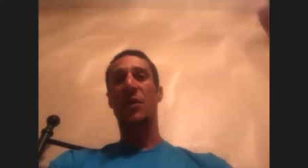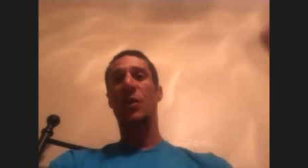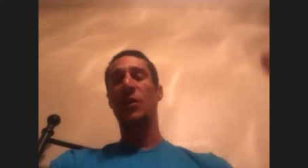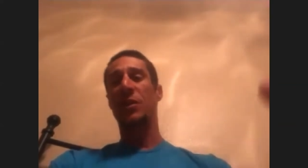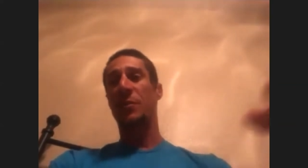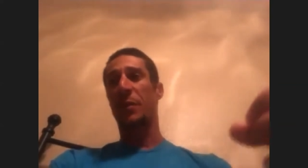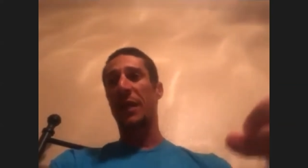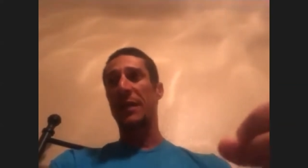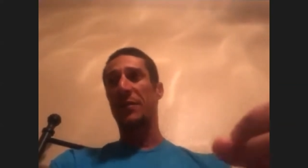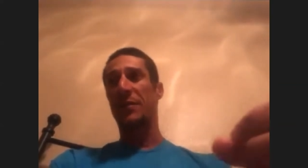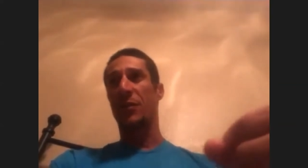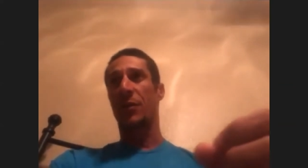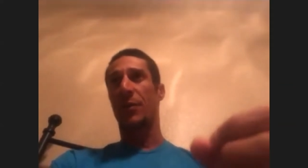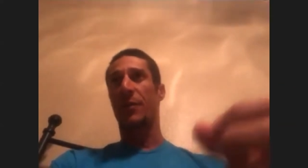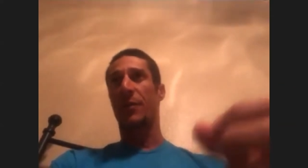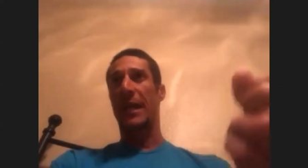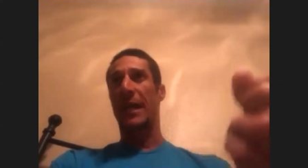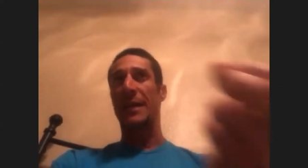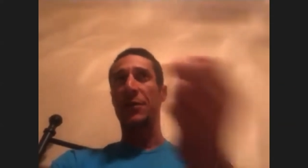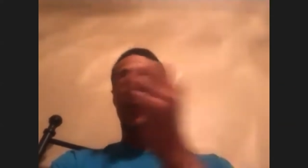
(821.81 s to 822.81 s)
So I
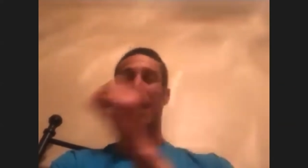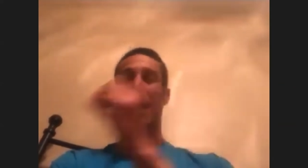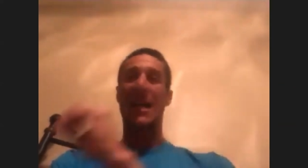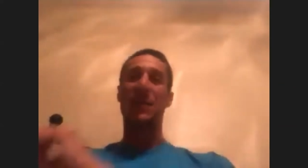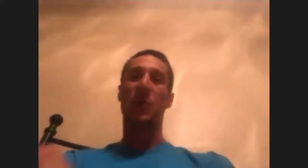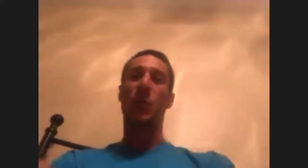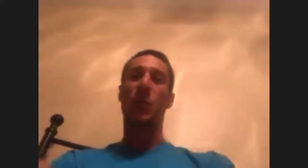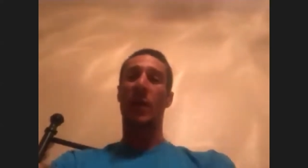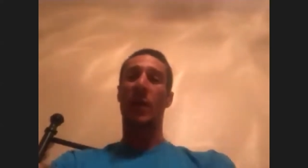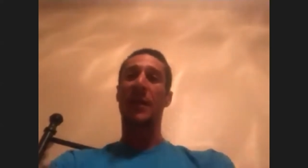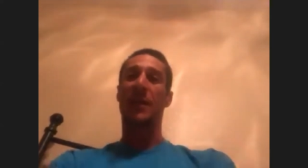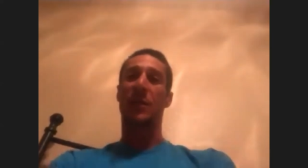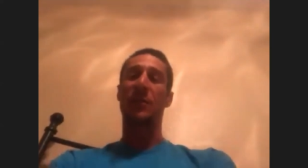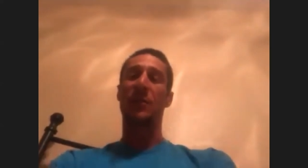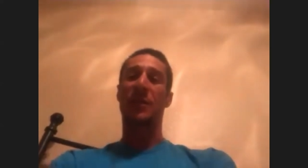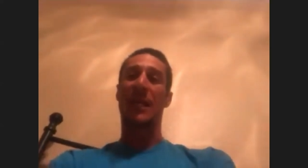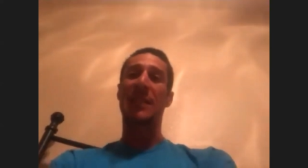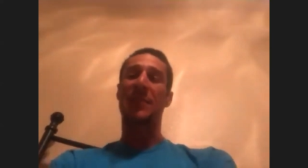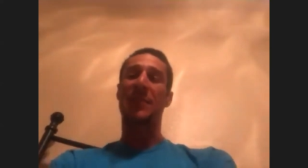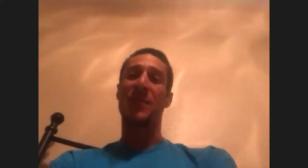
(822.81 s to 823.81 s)
know how to work on
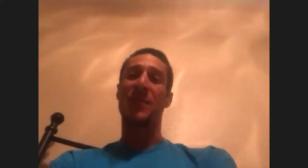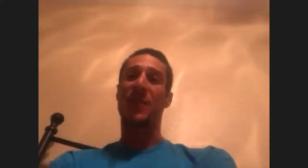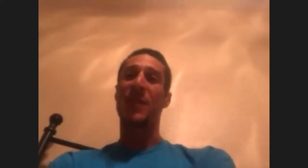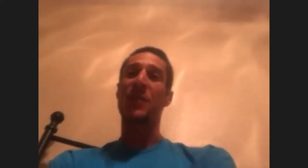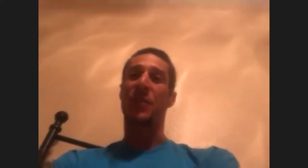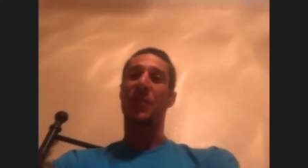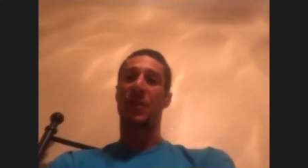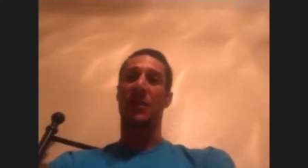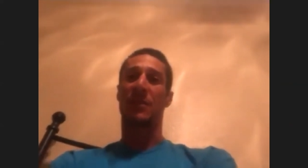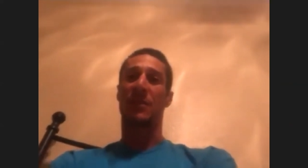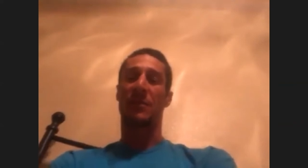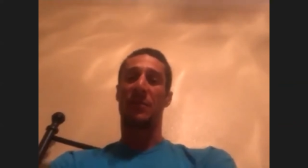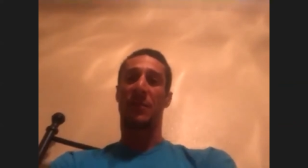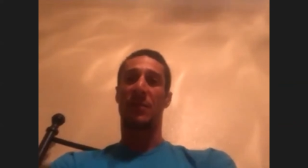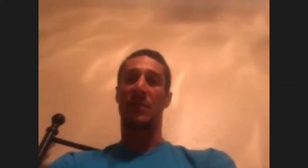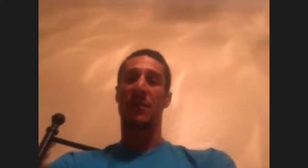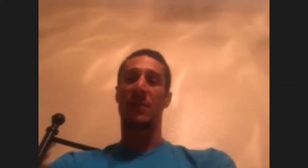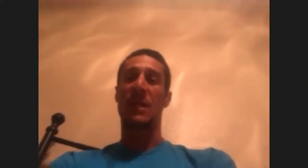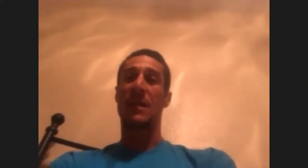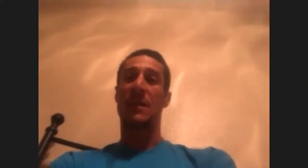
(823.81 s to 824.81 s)
that transition.
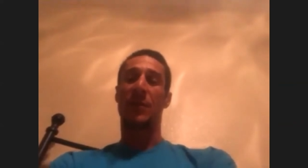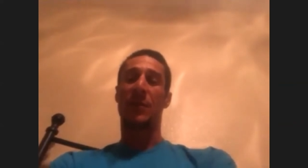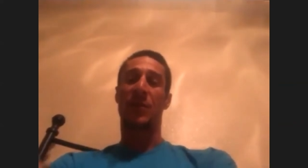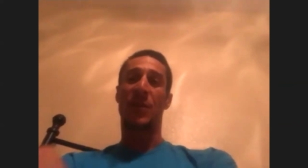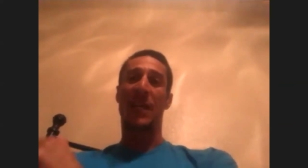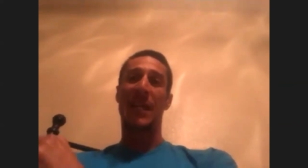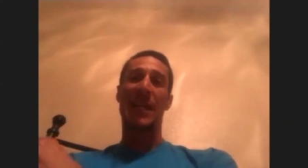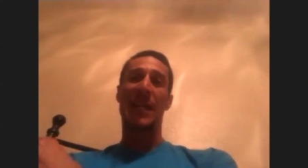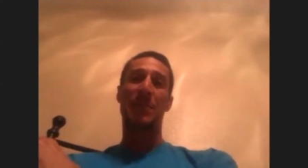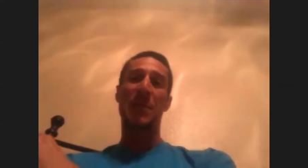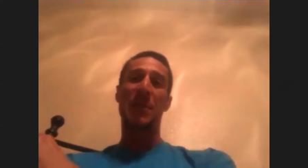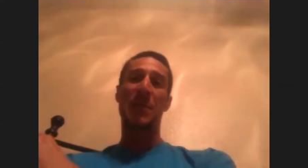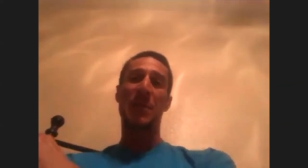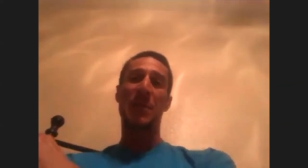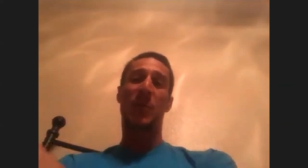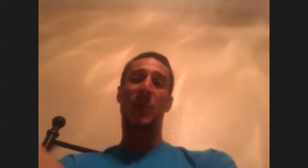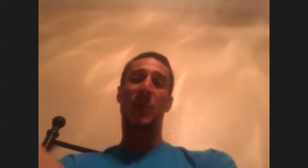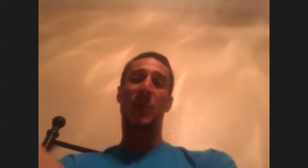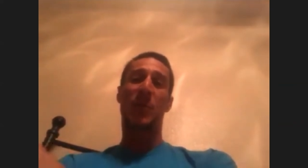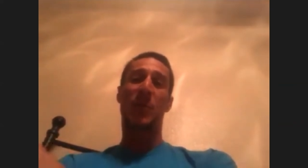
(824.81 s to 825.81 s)
So a lot of
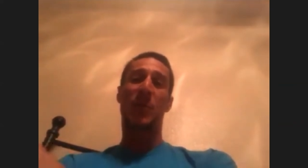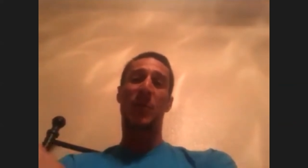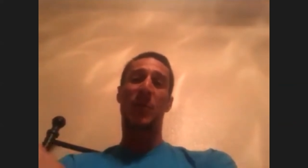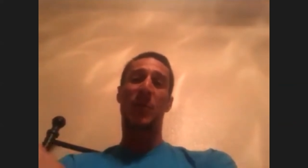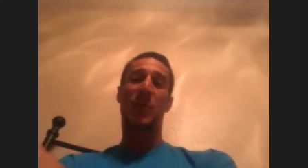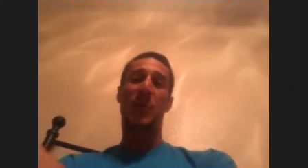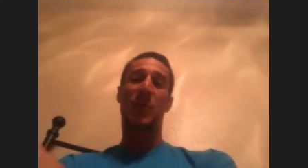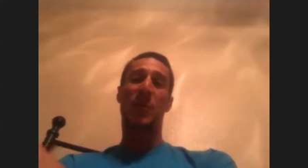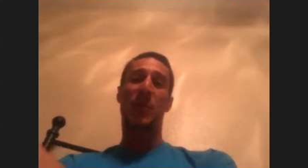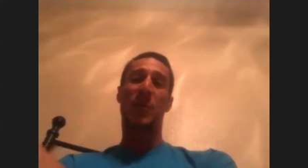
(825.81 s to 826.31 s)
people worry about